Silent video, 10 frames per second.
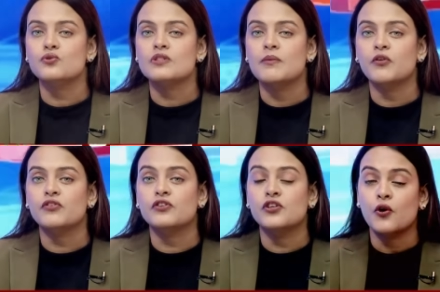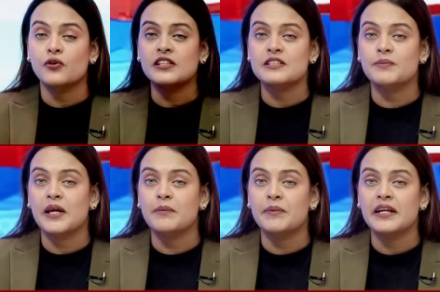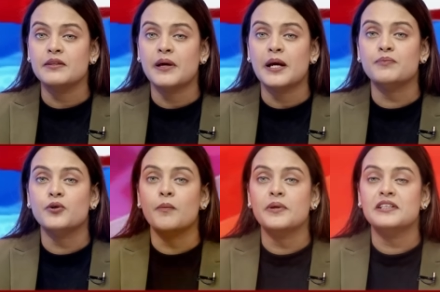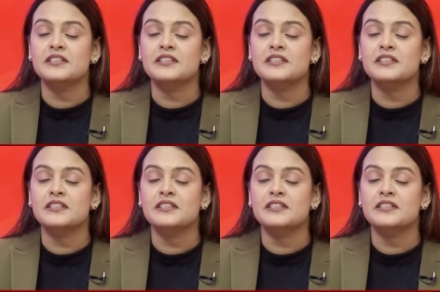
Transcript: some of the theories being made by prominent